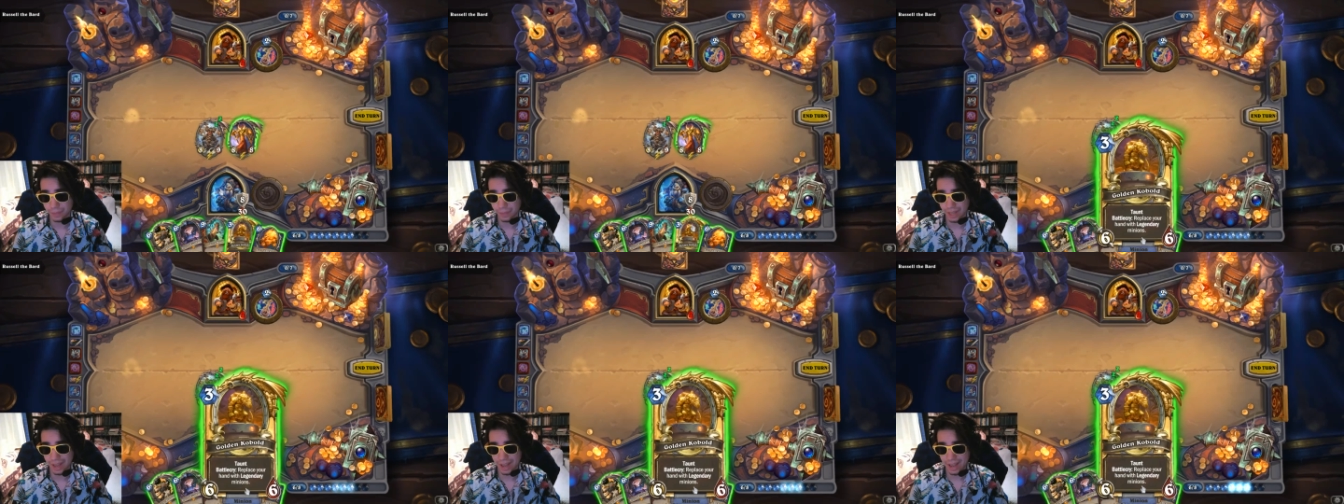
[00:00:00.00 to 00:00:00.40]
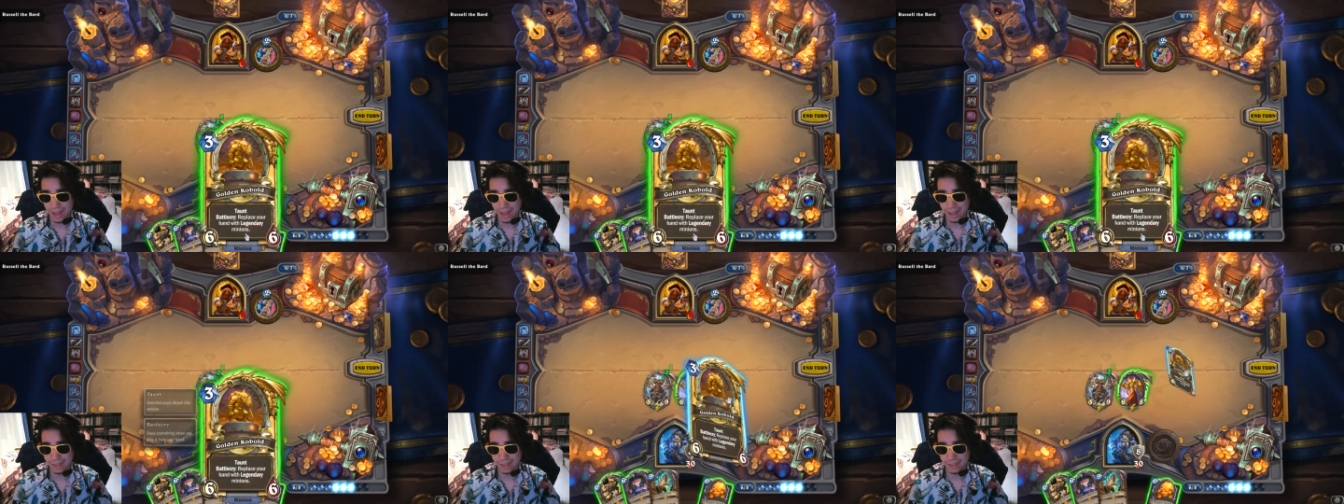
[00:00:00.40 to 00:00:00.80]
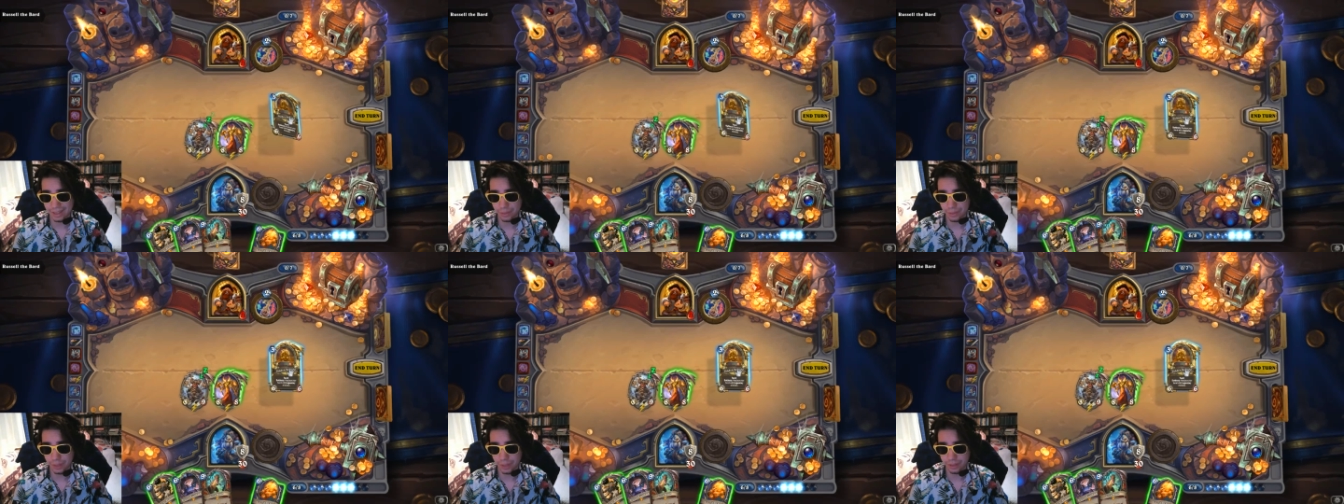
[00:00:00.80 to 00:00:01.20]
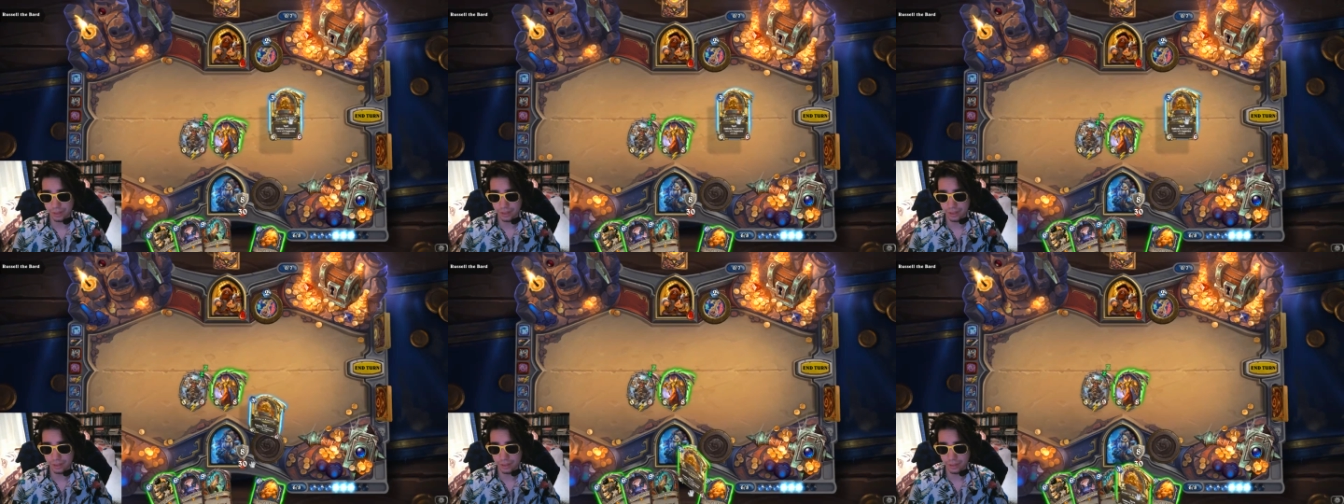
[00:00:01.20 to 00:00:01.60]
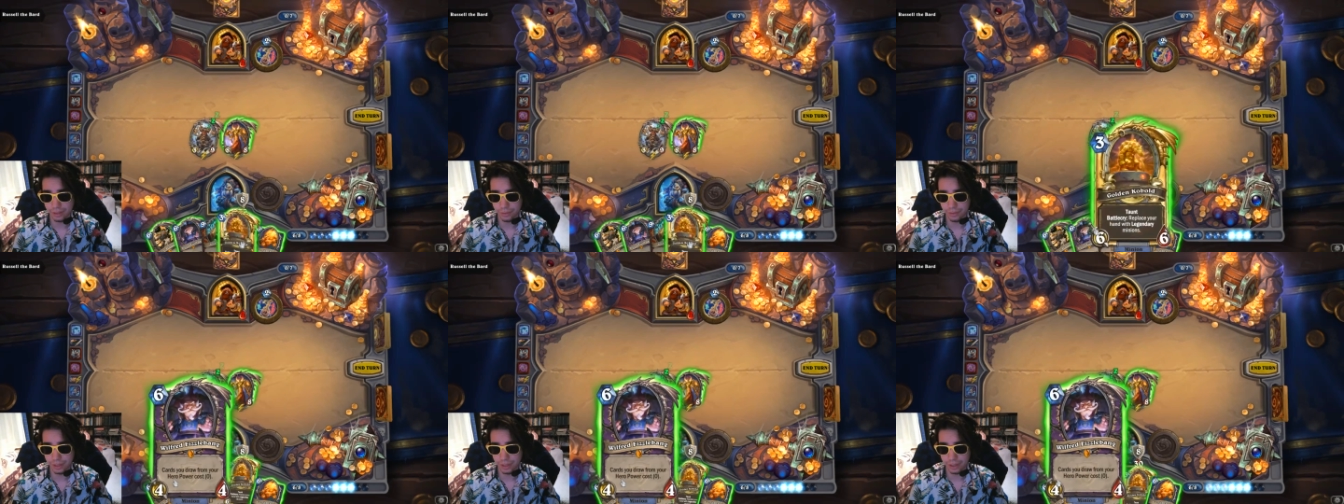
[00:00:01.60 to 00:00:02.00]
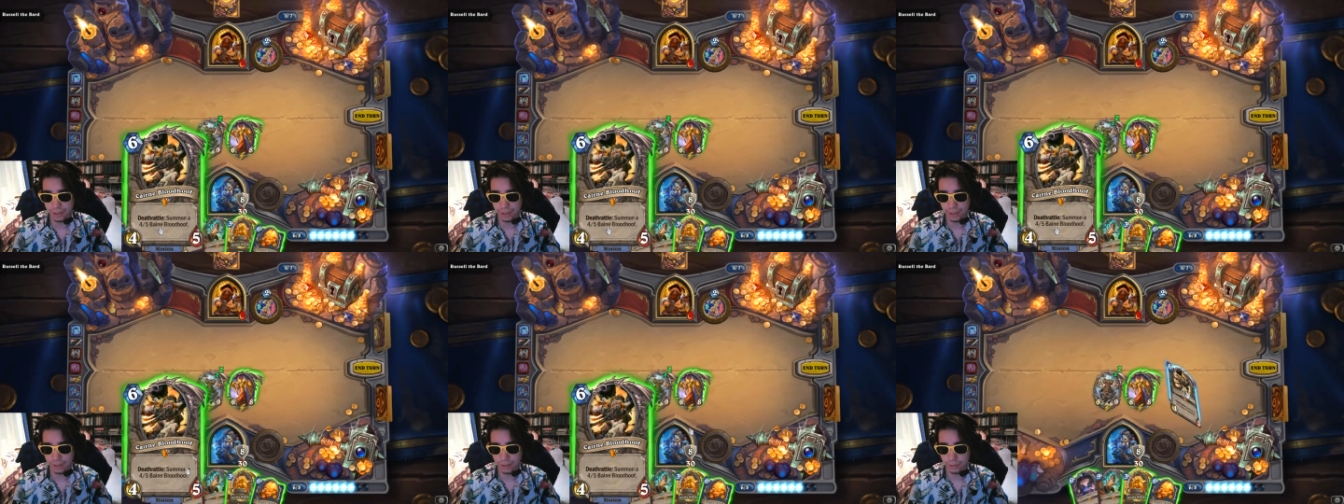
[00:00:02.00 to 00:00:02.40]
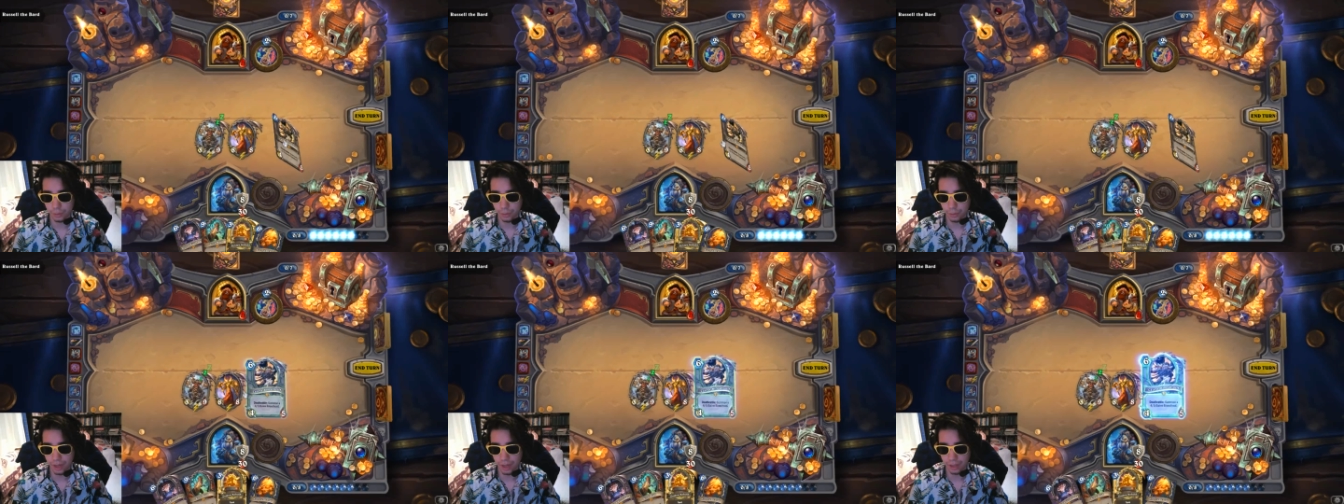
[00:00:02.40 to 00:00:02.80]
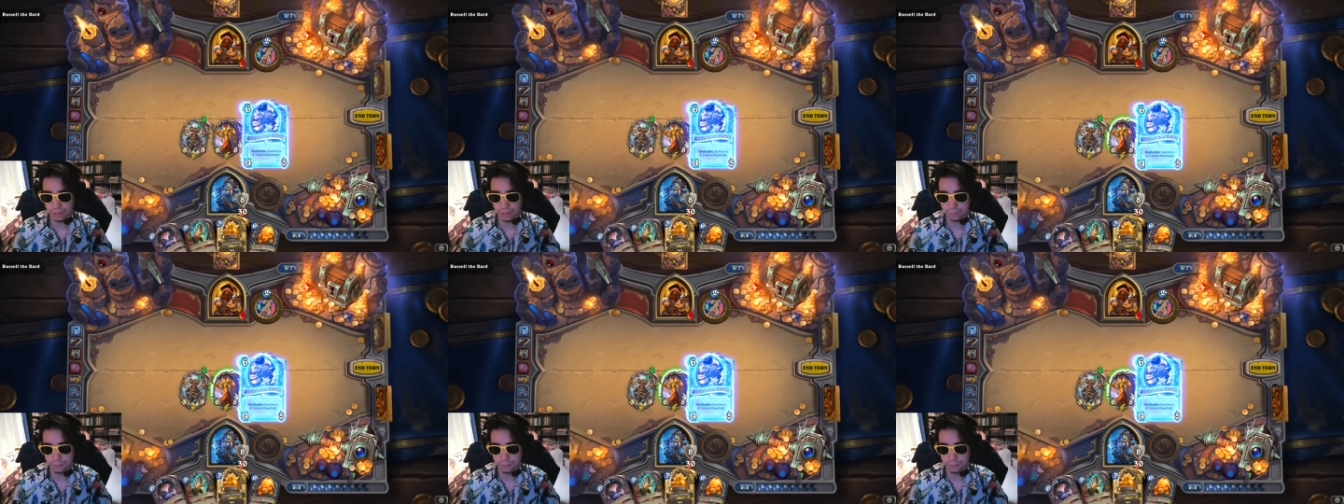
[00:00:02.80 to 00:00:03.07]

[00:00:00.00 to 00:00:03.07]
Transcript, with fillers: And this one is defeated as well.